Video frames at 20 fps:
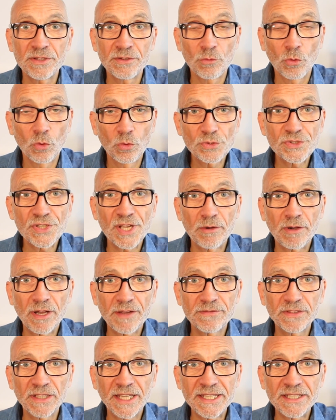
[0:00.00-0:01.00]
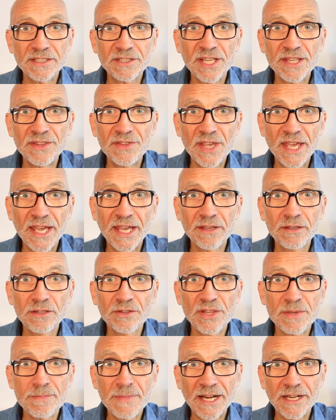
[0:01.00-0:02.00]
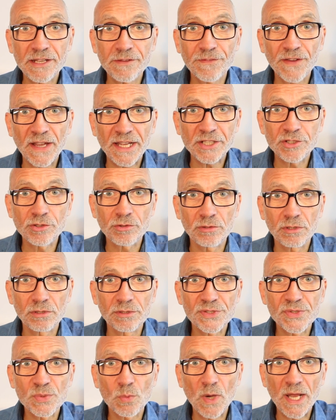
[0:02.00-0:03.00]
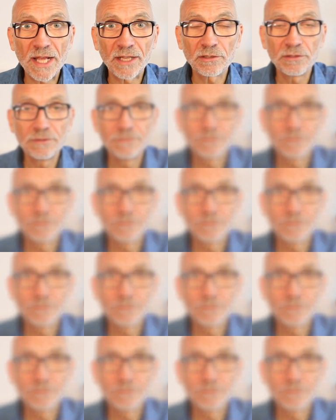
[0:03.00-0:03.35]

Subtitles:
Also, I've linked in there the manufacturer as well.